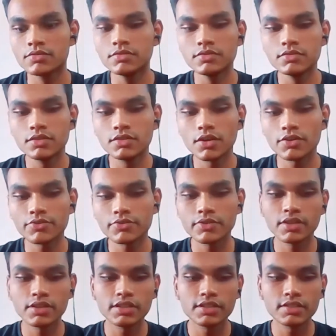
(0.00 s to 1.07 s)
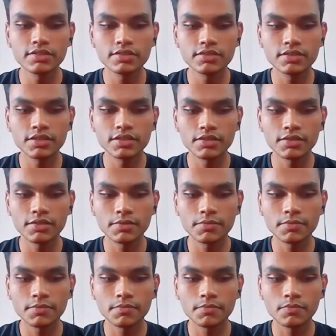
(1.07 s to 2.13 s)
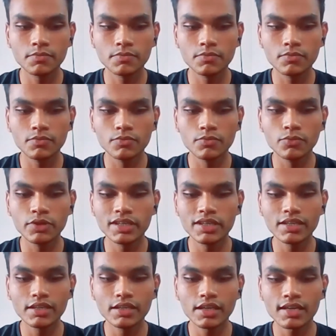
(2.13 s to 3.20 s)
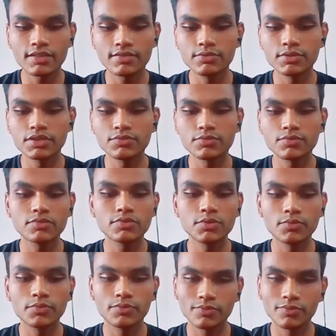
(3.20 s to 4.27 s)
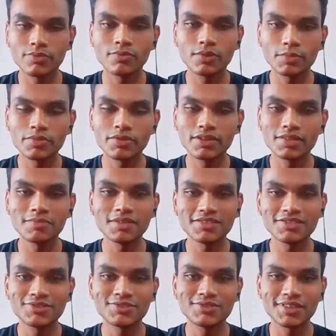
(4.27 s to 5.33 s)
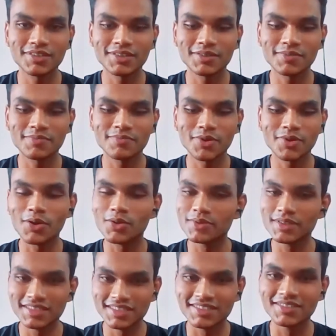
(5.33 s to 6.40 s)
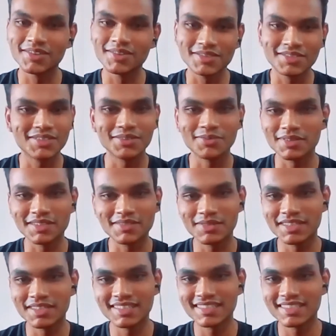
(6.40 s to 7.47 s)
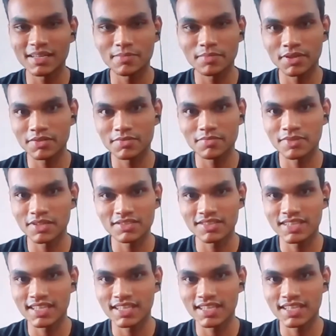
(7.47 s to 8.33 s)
Not really, because we're pretty much always indoors, so we didn't step out much